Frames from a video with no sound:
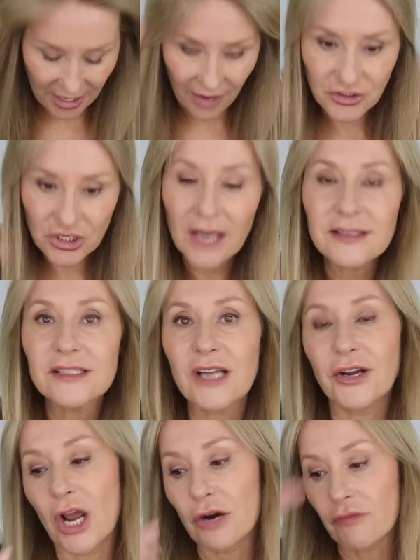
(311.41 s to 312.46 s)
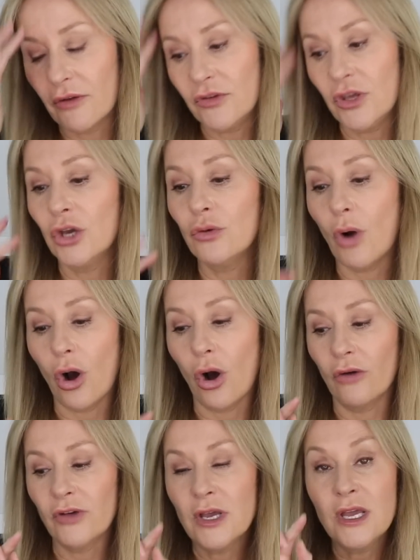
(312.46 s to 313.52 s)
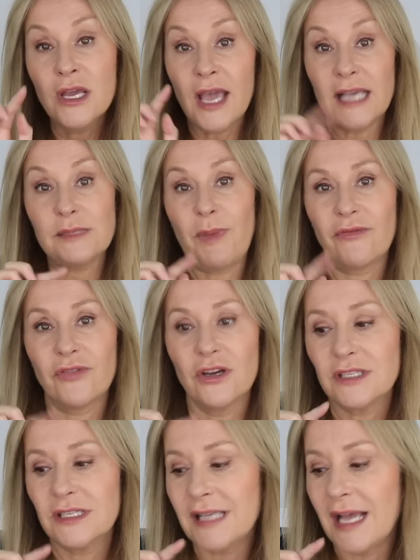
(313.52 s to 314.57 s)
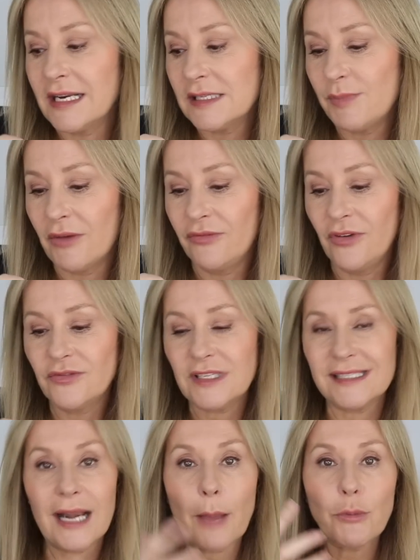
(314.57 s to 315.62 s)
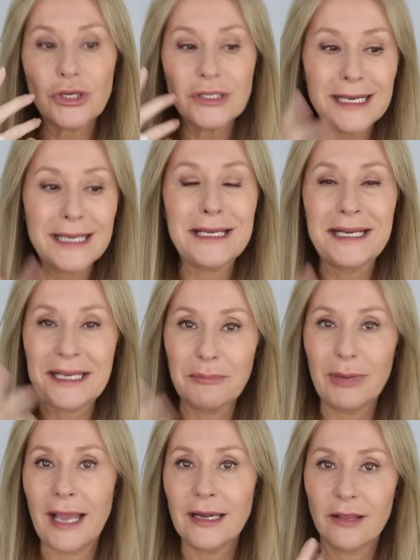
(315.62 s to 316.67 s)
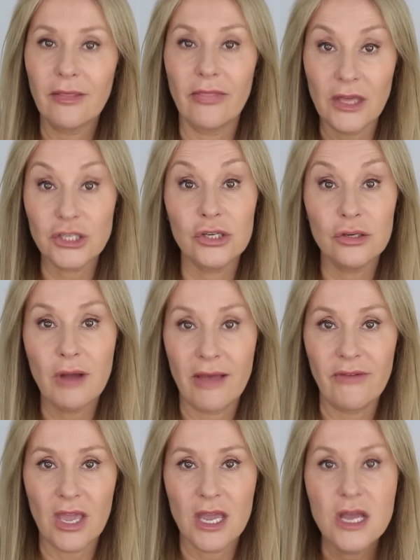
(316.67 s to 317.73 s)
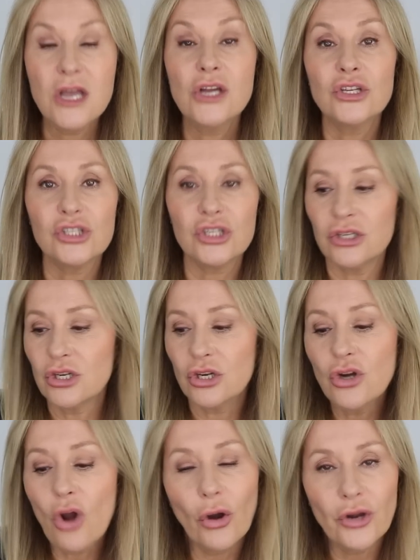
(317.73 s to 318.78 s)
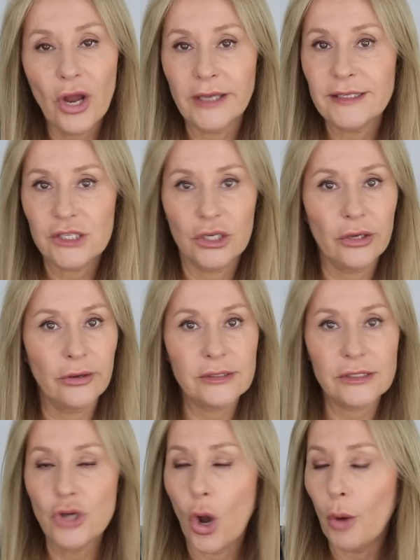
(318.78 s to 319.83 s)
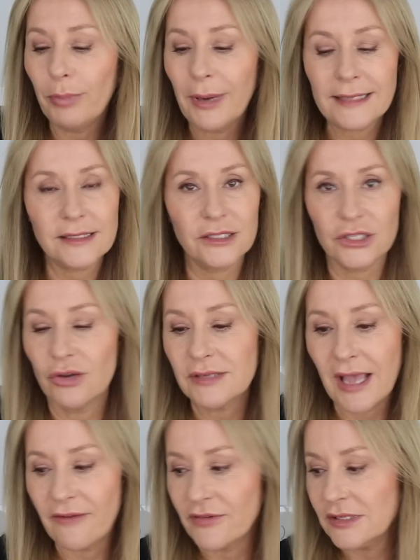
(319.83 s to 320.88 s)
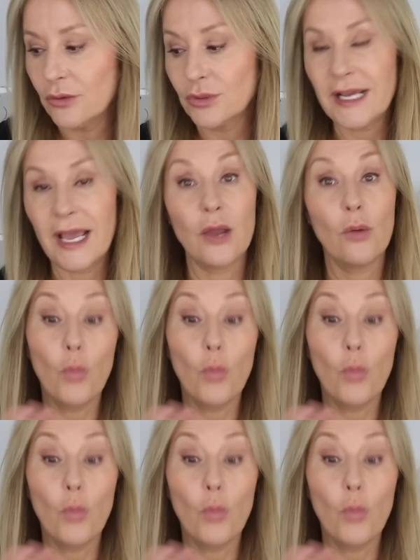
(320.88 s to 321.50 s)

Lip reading: I've just done a review of SPF 30s and SPF 50s, and I'm continually complaining that they're too heavy. Not nice to use, not pleasant to use every single day.